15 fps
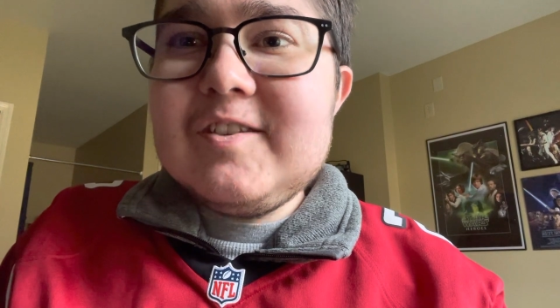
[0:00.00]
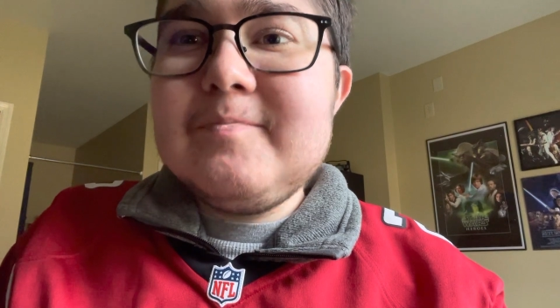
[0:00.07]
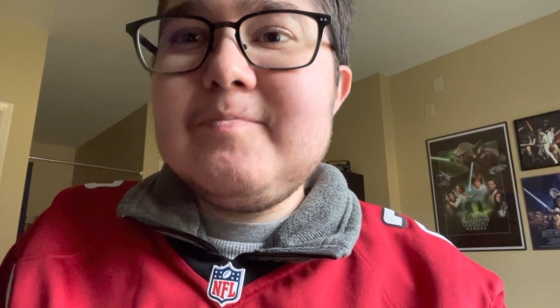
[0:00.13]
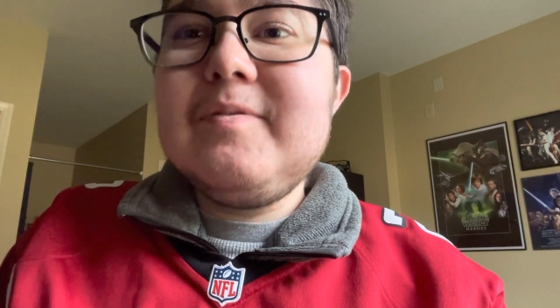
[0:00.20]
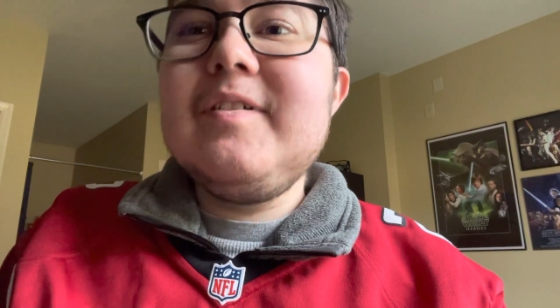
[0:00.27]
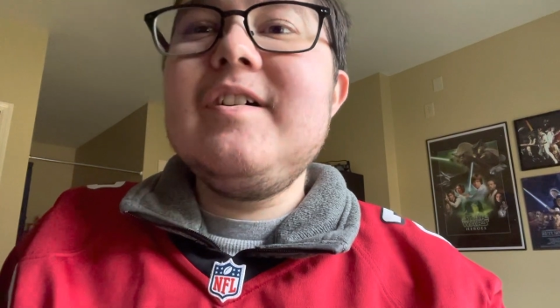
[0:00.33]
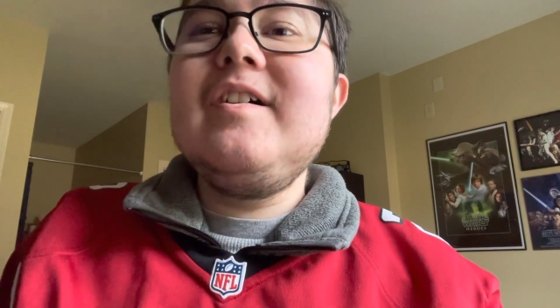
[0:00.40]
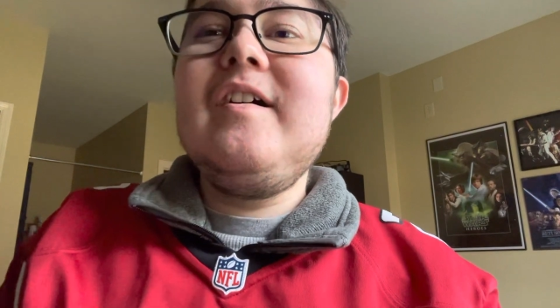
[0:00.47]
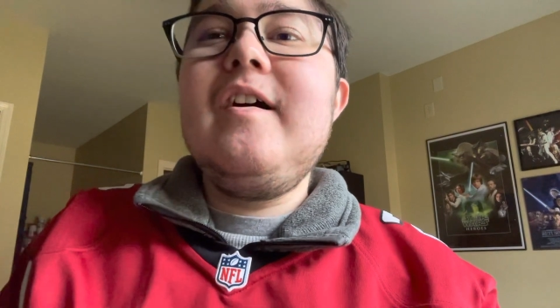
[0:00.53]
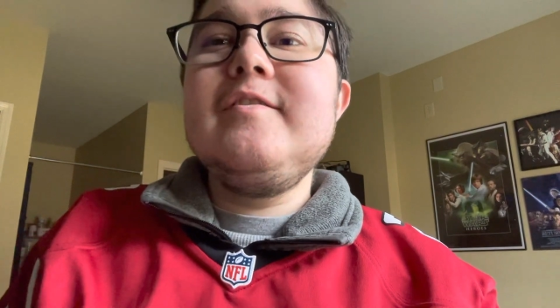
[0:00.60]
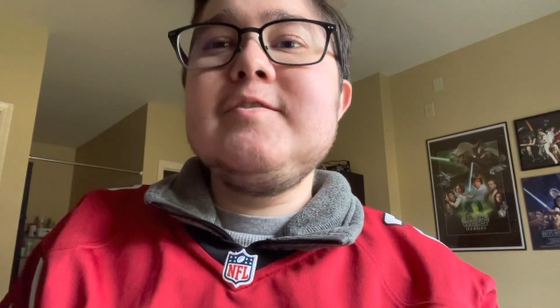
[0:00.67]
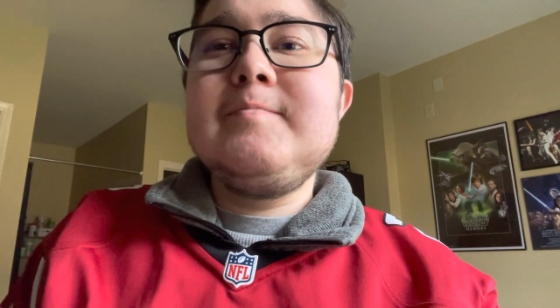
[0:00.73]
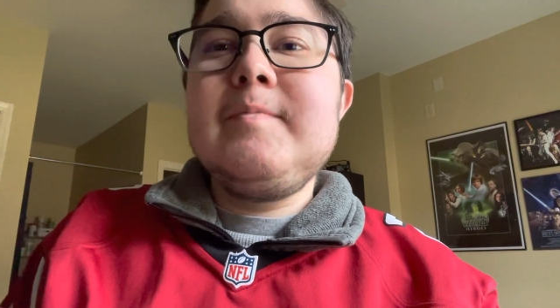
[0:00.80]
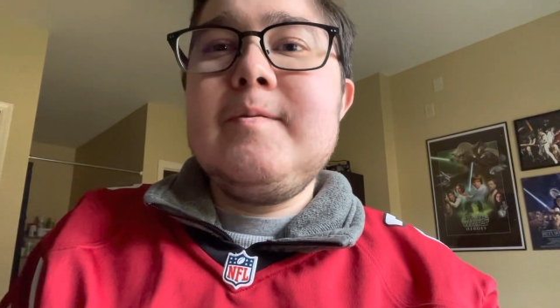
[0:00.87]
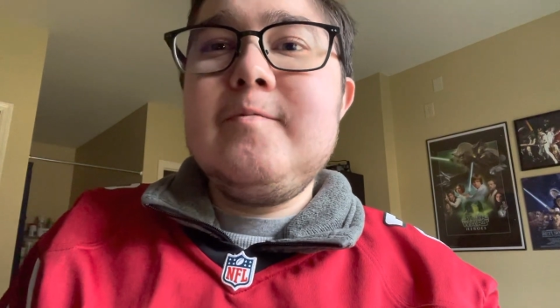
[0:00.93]
to the
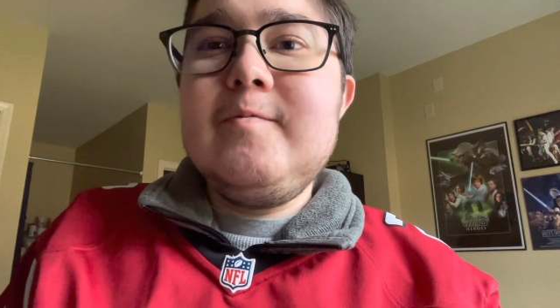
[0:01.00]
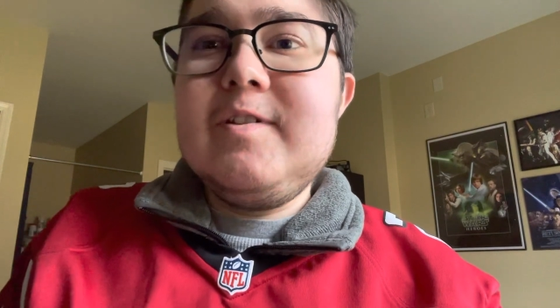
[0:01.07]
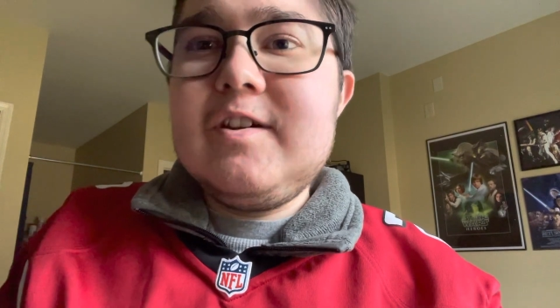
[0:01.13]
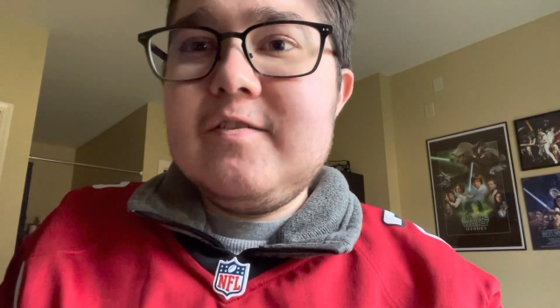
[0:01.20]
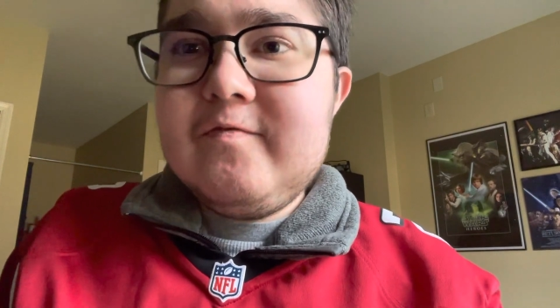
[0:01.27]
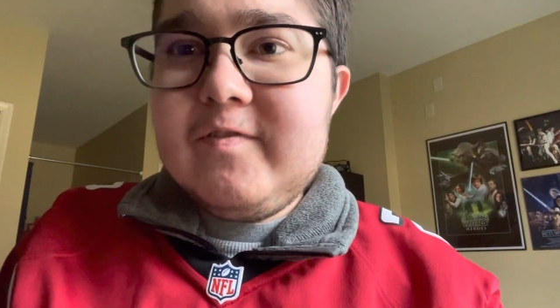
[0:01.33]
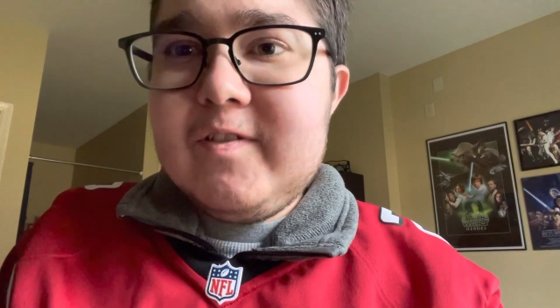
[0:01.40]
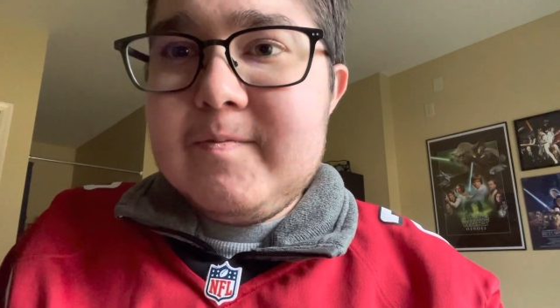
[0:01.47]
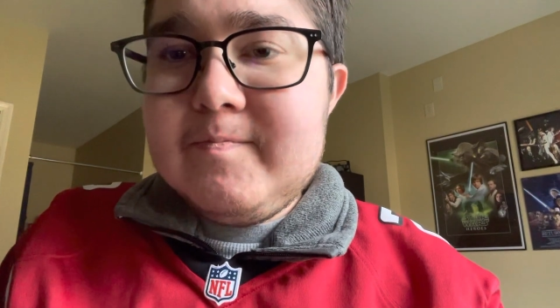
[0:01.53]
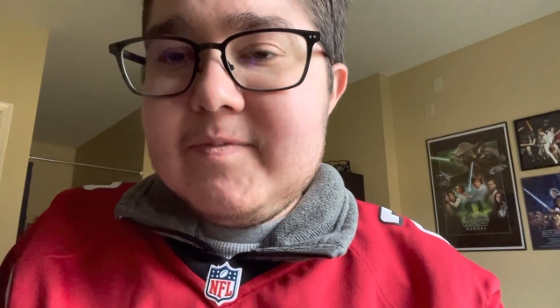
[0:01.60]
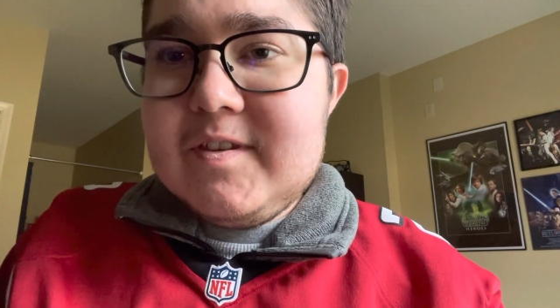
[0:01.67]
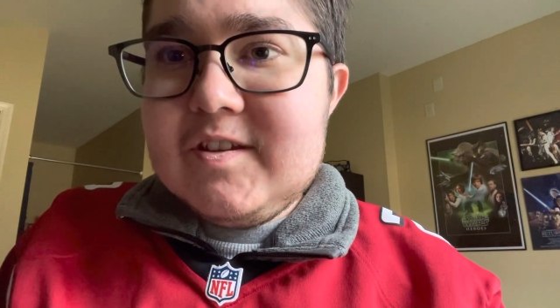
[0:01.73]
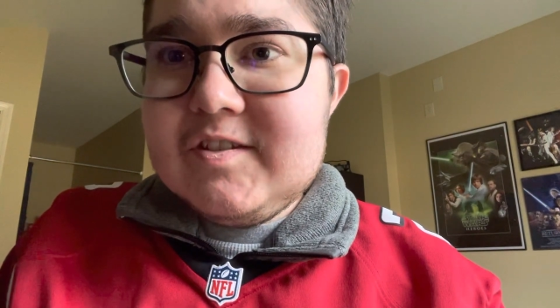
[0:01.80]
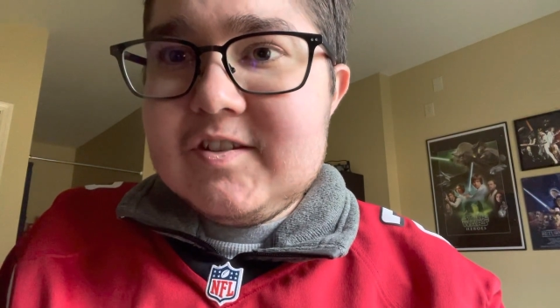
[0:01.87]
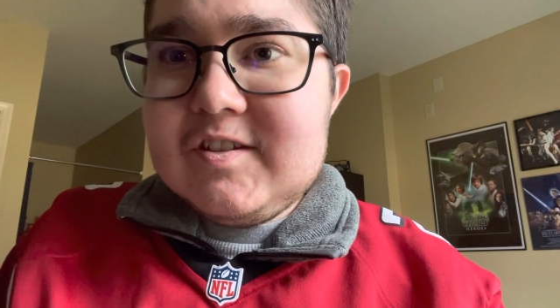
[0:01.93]
playoffs. Maybe we can flip
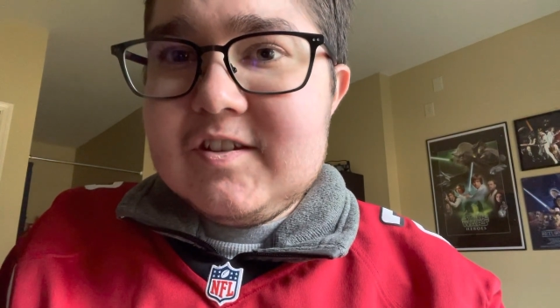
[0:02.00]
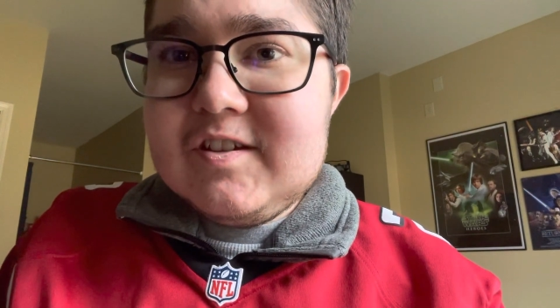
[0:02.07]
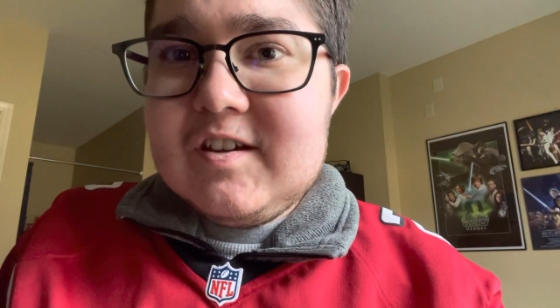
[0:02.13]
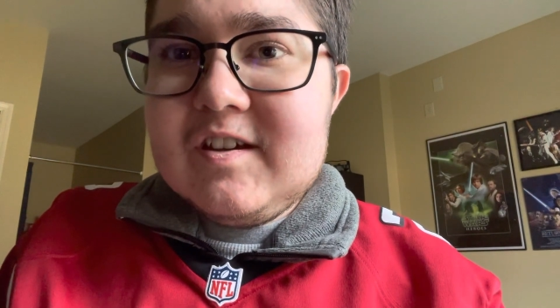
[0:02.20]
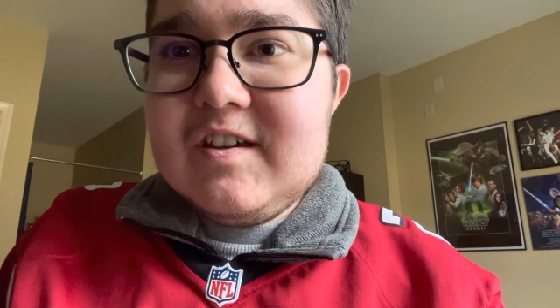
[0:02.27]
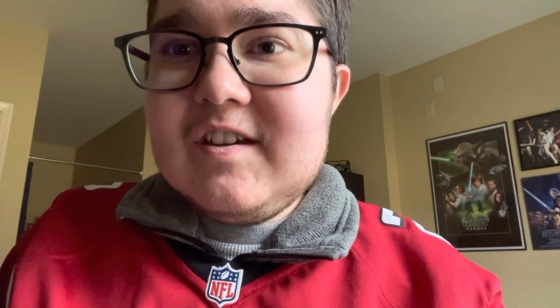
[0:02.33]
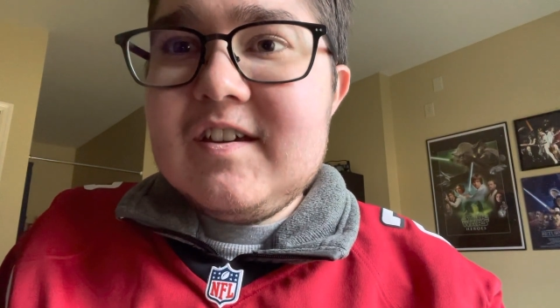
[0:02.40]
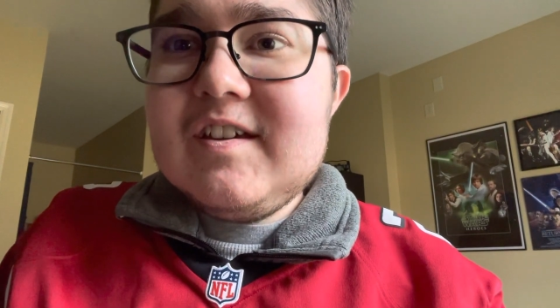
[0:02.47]
this to